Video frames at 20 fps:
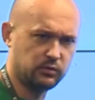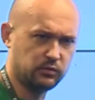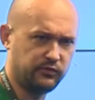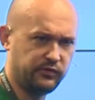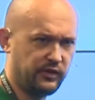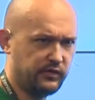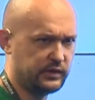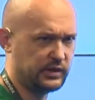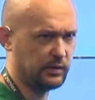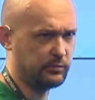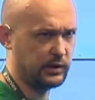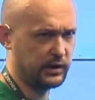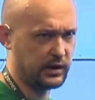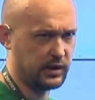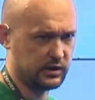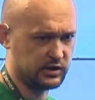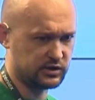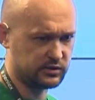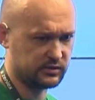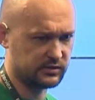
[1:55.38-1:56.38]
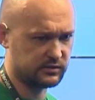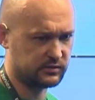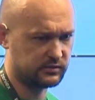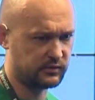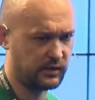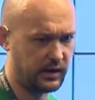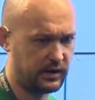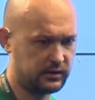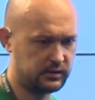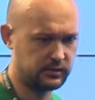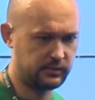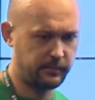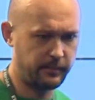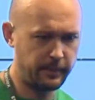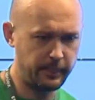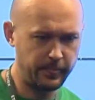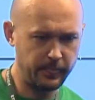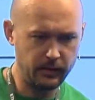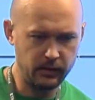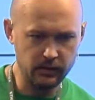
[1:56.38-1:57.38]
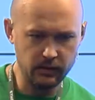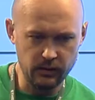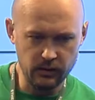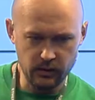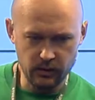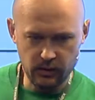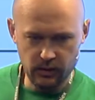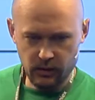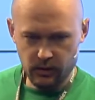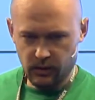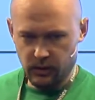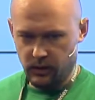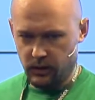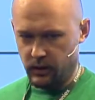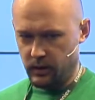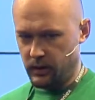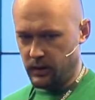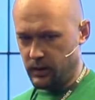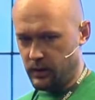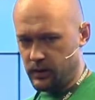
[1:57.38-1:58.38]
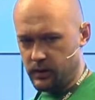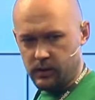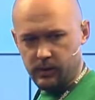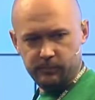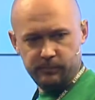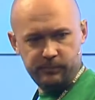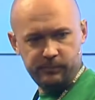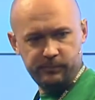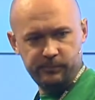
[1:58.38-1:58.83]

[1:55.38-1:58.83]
to 50 applications, right? So